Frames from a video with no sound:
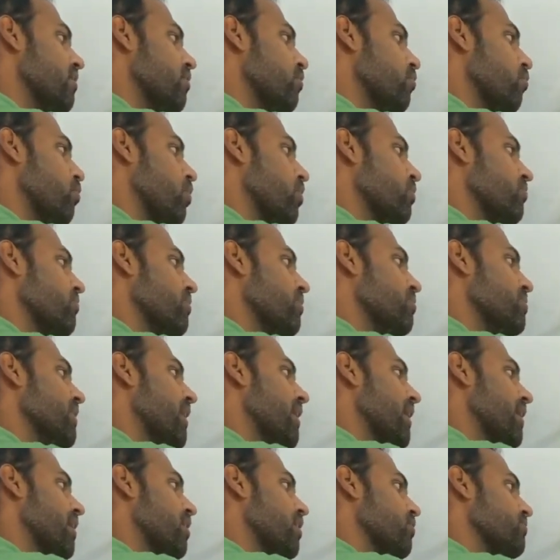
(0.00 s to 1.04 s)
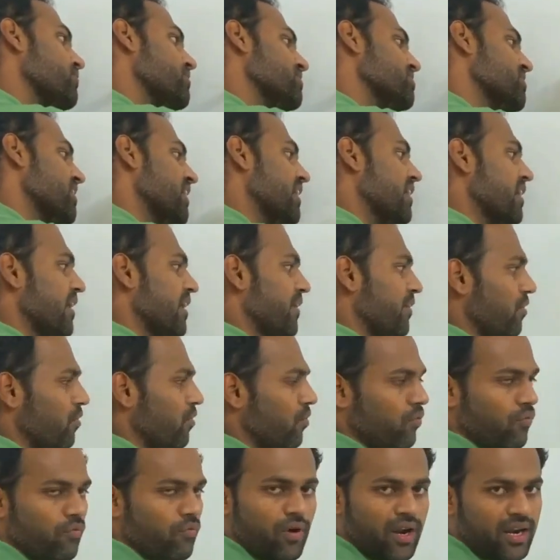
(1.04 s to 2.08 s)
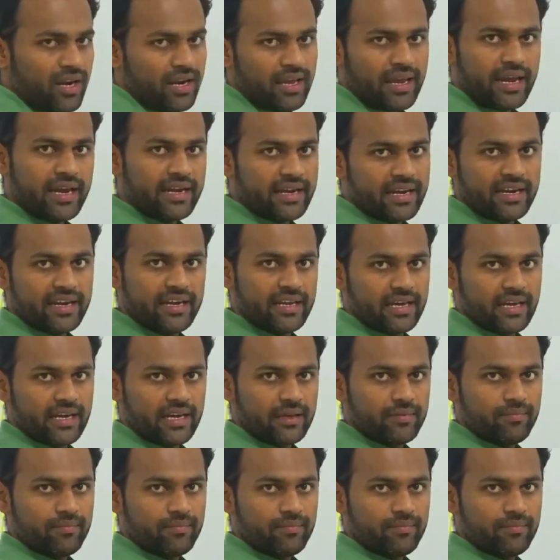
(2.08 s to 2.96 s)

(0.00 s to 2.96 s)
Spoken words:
What will be the angle of the straight line? 180 degree.